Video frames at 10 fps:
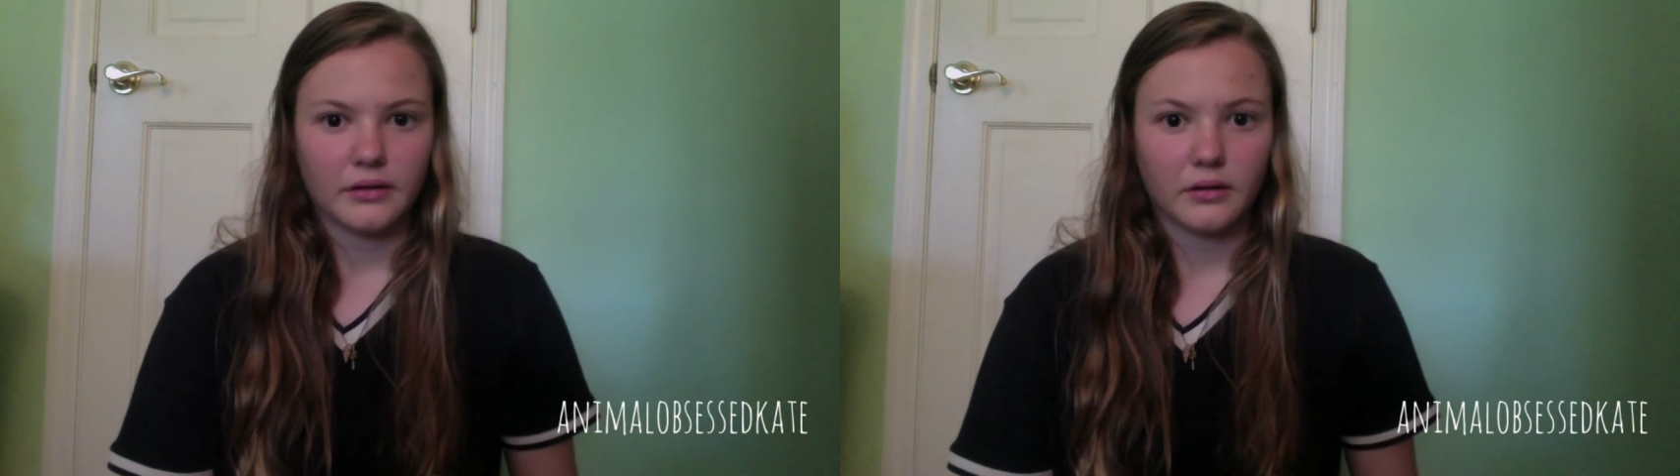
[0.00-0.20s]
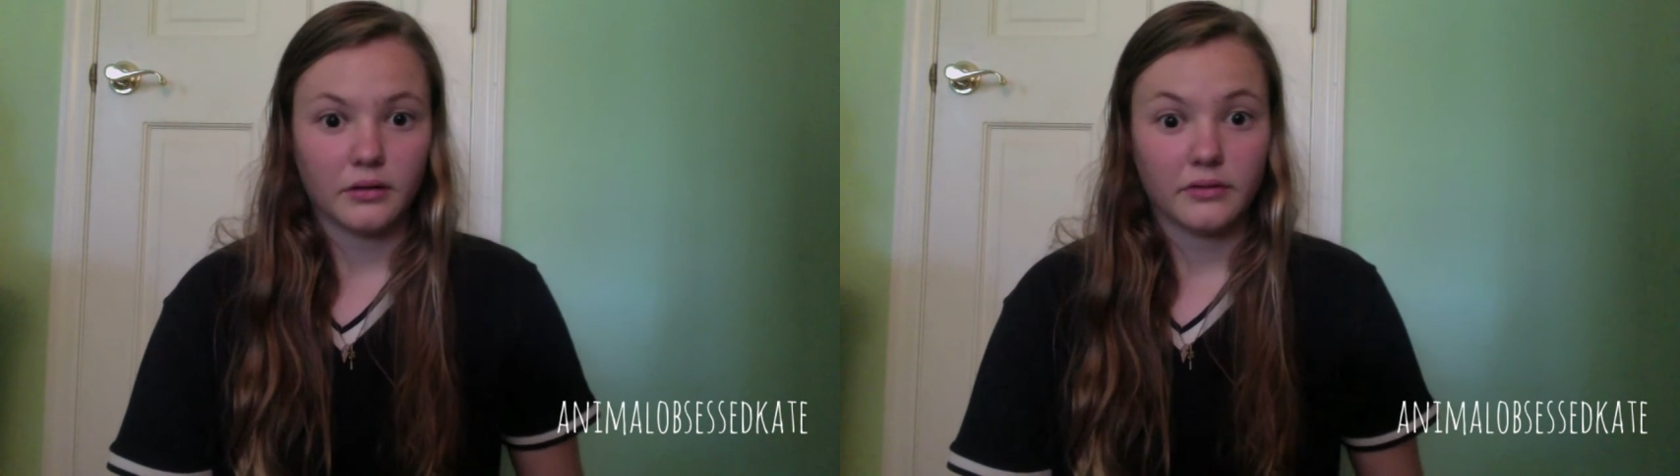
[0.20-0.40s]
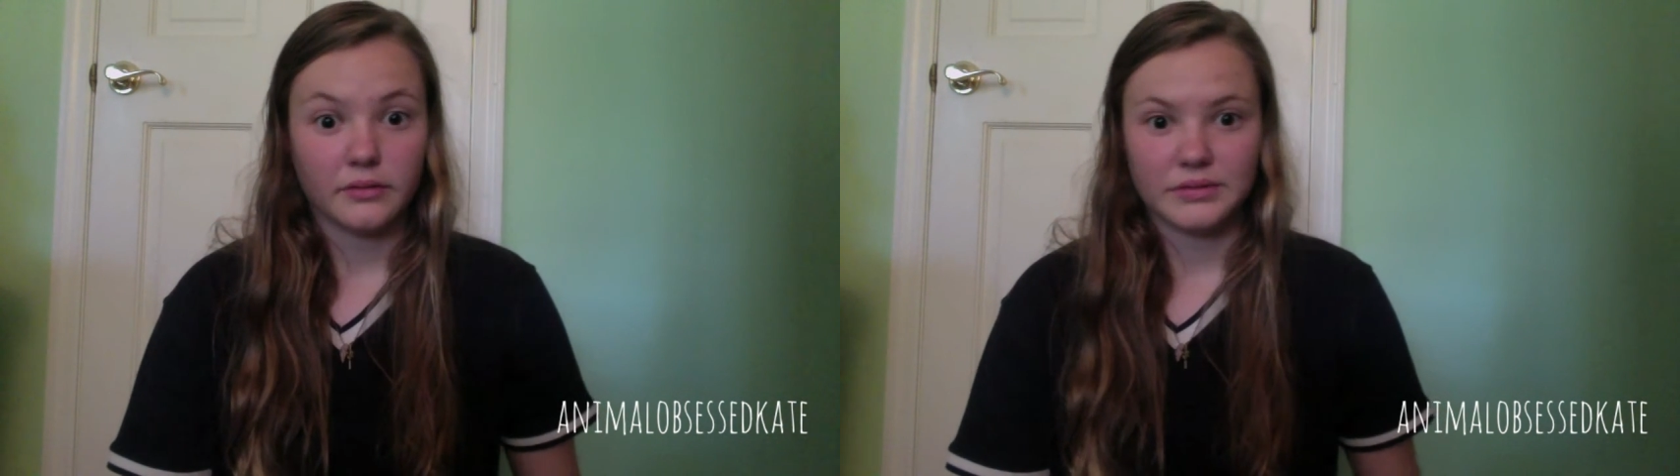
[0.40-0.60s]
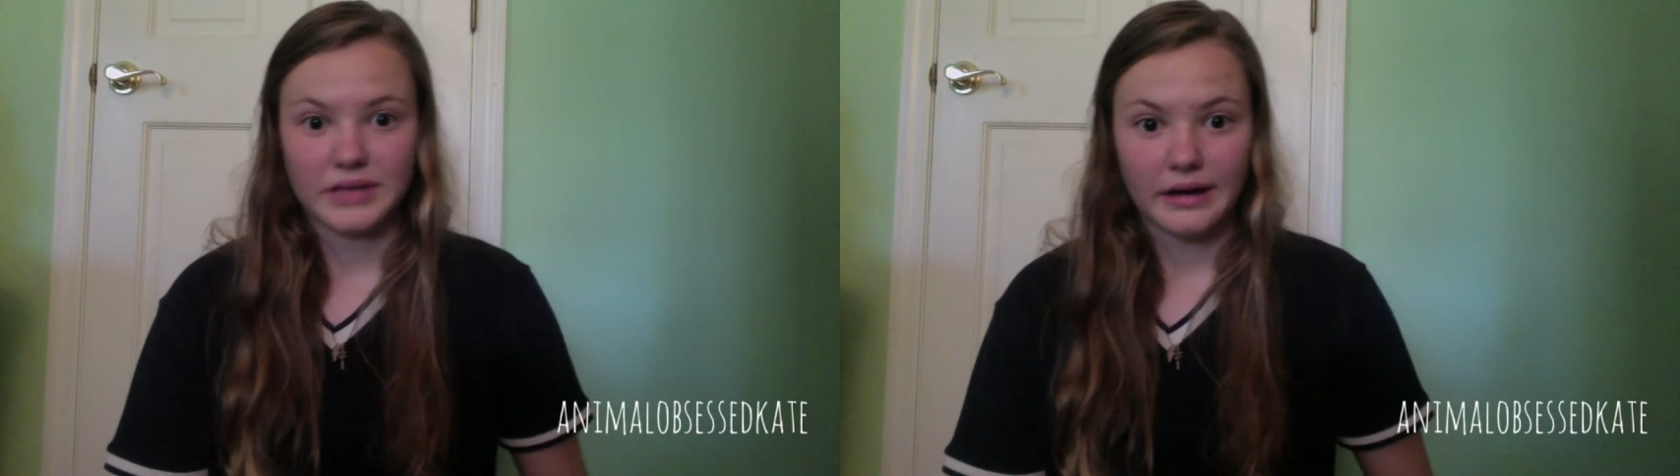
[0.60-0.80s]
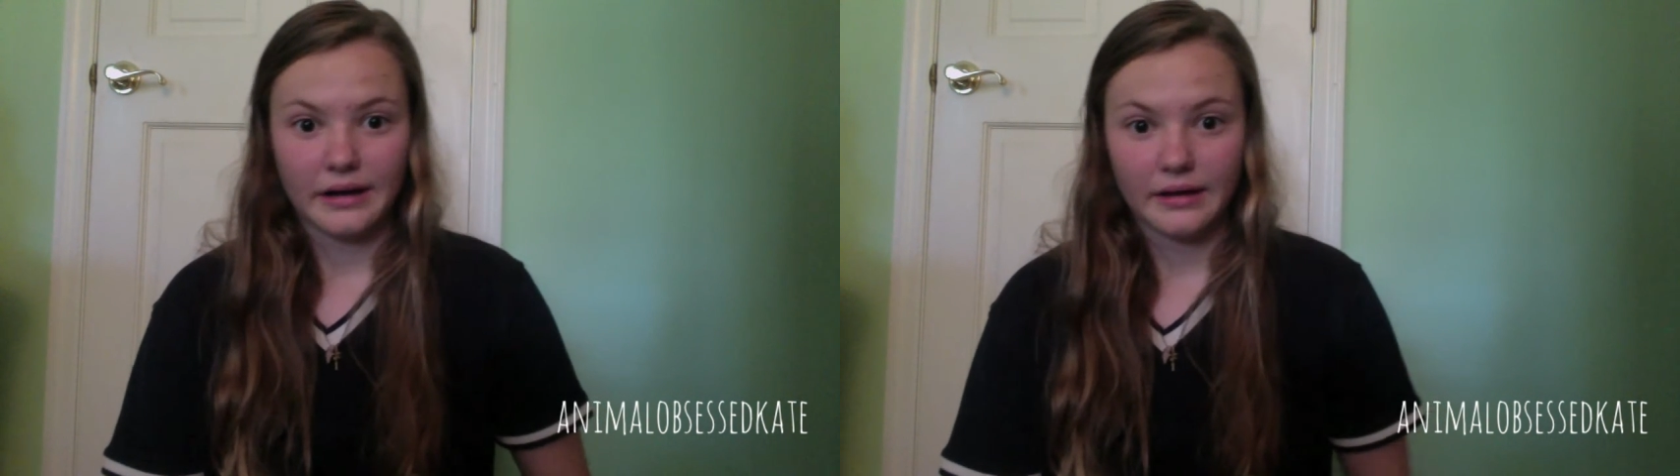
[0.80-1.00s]
all of them
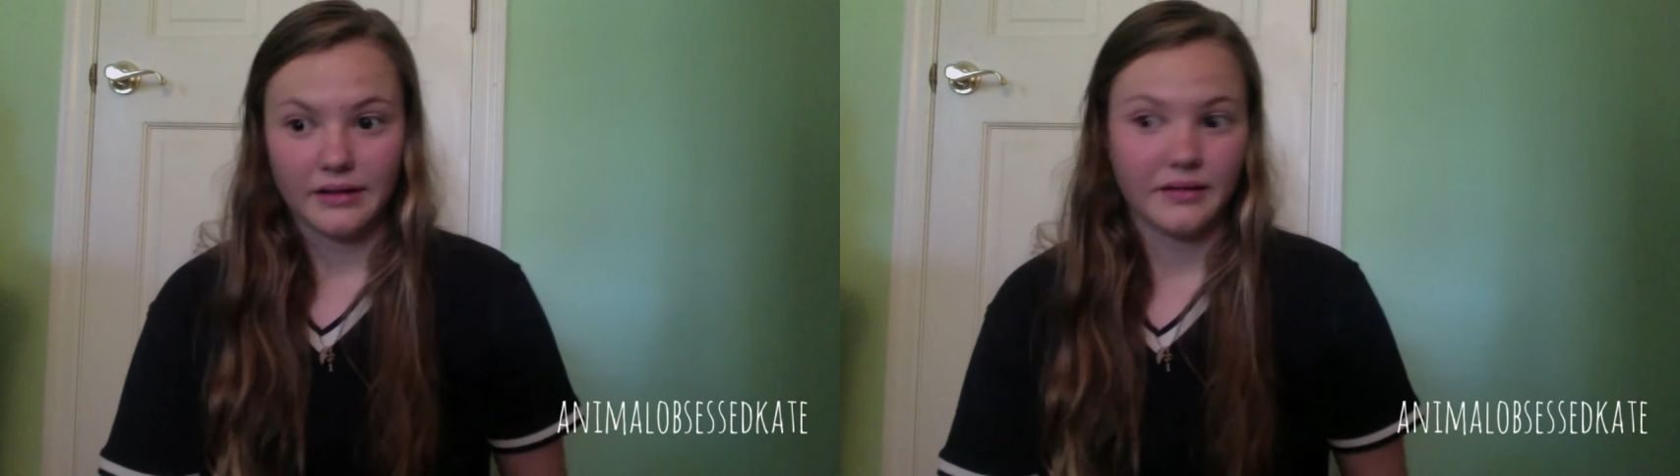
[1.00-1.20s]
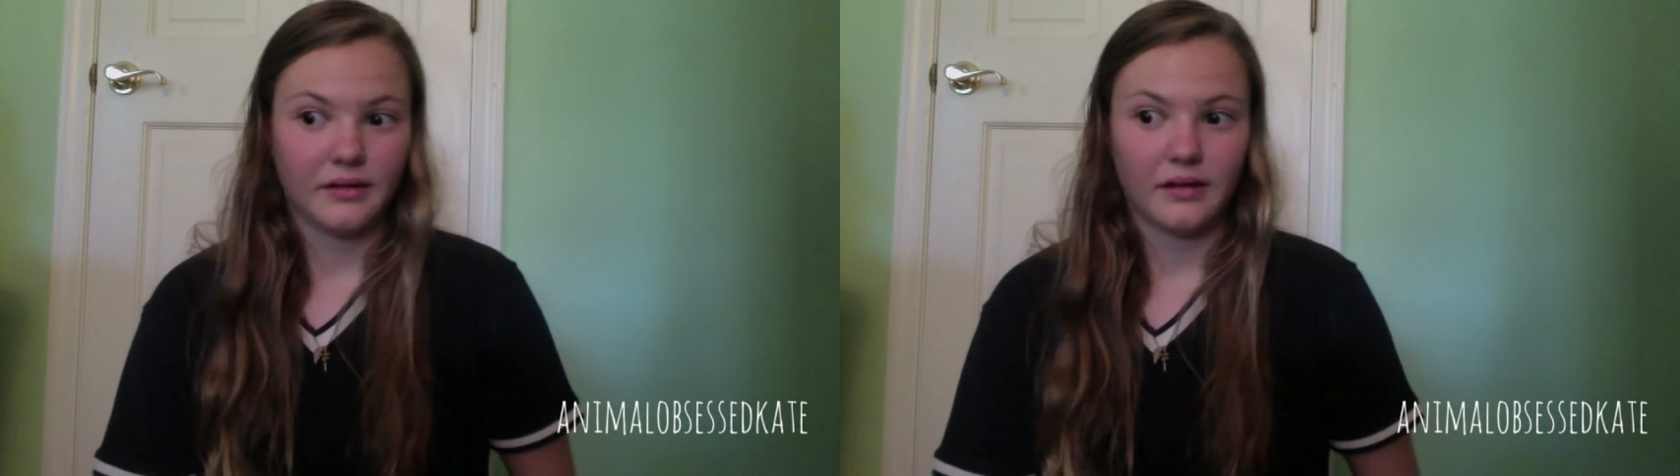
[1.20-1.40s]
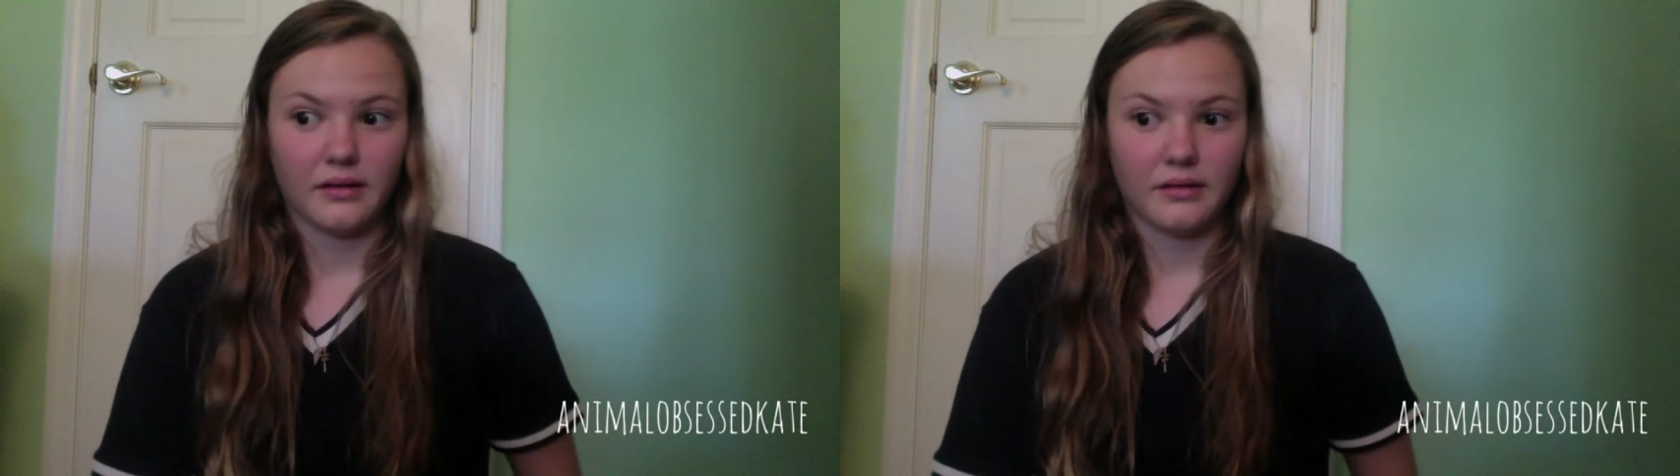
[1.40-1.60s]
die, and like,